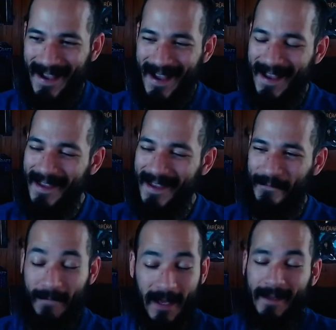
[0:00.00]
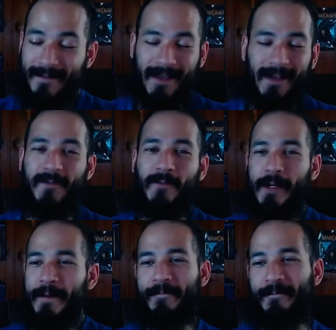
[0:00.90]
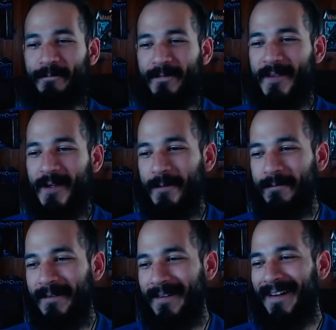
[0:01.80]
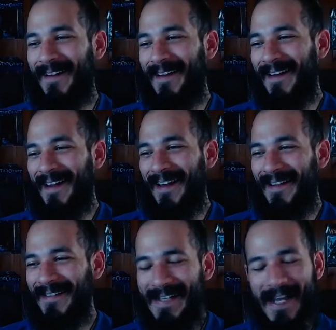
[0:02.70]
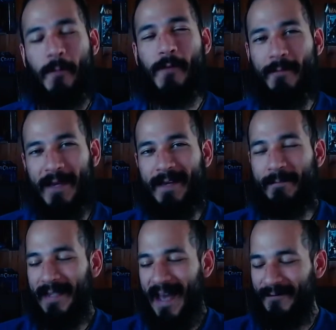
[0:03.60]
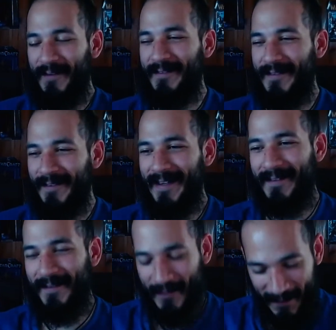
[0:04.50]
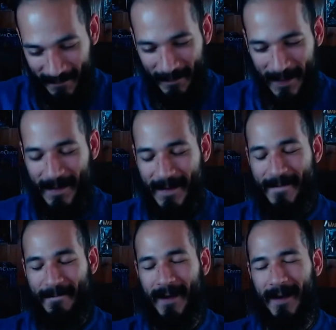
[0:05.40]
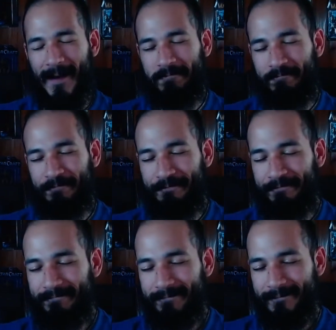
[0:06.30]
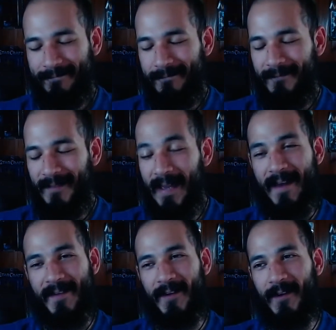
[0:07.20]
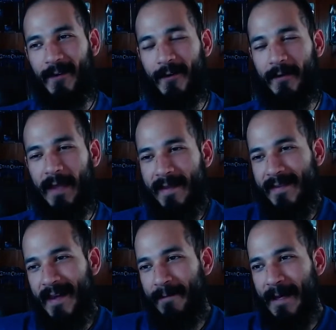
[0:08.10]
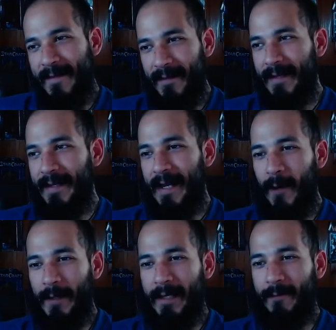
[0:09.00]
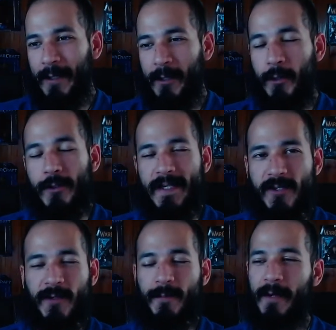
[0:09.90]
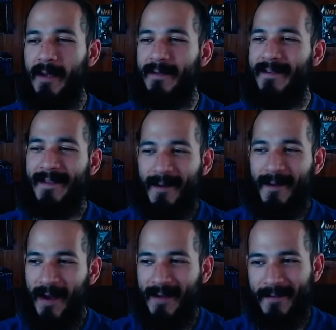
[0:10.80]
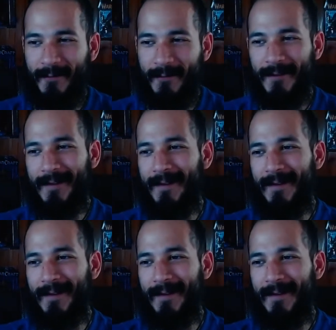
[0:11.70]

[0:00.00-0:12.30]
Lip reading: I think it's funny. So I'll probably keep laughing until the end of the video. But yeah, so they said basically, we could teach you, but it's not possible.